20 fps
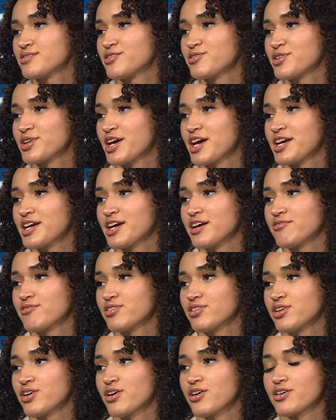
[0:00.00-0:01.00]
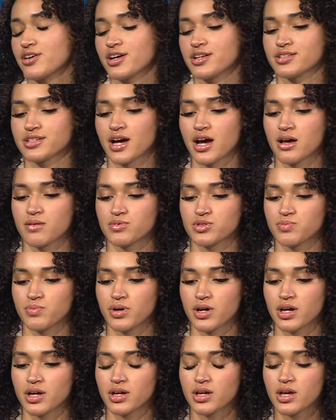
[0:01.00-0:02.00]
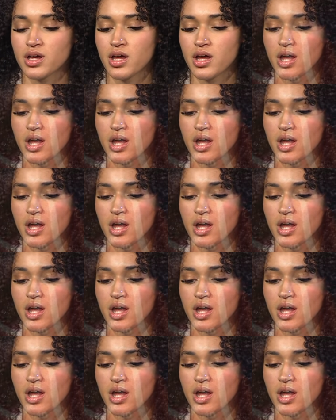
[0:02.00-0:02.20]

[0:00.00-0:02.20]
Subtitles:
you know, it can get really hard at times. But,